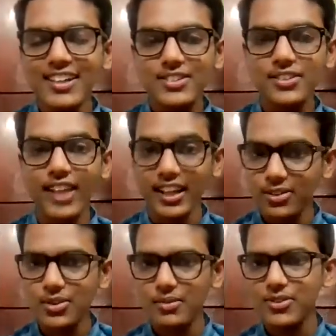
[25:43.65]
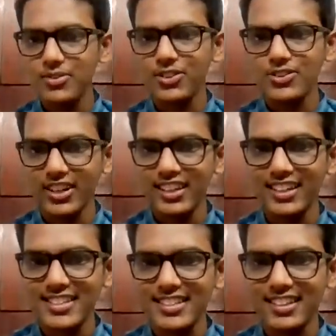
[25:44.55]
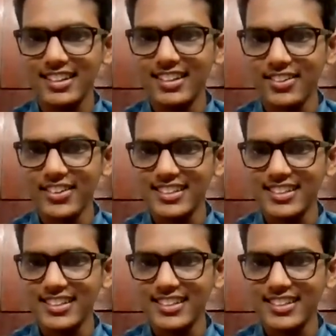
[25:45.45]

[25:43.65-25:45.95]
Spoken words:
So thank you so much for joining us today.